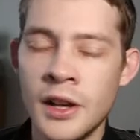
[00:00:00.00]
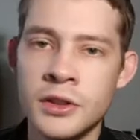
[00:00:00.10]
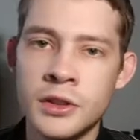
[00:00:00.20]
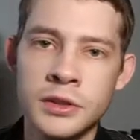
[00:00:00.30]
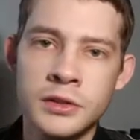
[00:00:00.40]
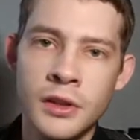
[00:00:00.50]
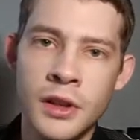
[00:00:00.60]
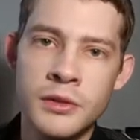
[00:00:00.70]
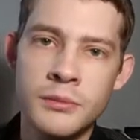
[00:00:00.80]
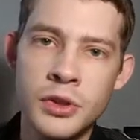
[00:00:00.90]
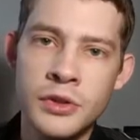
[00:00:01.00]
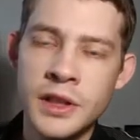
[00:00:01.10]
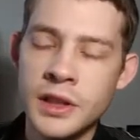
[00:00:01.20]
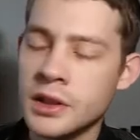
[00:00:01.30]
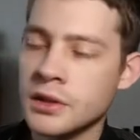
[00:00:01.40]
Other
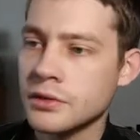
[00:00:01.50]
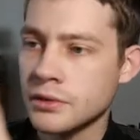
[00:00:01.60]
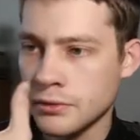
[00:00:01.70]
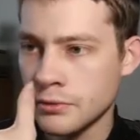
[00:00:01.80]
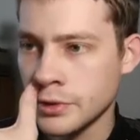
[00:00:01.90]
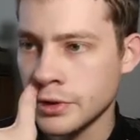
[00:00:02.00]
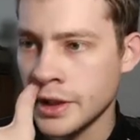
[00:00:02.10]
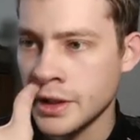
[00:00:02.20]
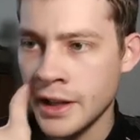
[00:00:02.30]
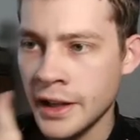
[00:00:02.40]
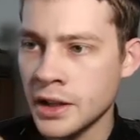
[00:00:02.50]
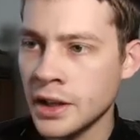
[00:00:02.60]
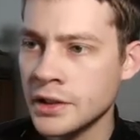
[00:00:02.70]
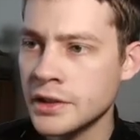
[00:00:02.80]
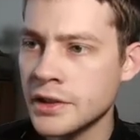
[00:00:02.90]
music related
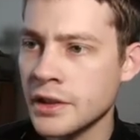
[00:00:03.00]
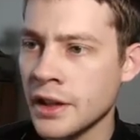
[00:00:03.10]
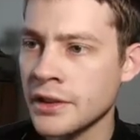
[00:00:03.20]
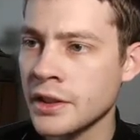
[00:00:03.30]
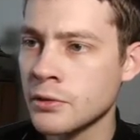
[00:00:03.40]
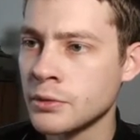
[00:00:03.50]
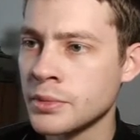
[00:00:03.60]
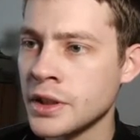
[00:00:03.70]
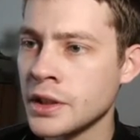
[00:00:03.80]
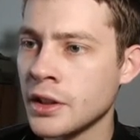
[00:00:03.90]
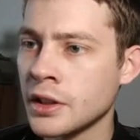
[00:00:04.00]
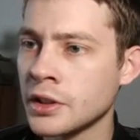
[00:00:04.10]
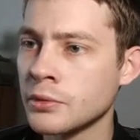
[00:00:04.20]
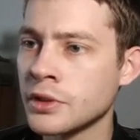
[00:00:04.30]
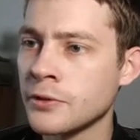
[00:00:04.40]
icons, I think, would be a
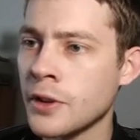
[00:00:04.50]
good one to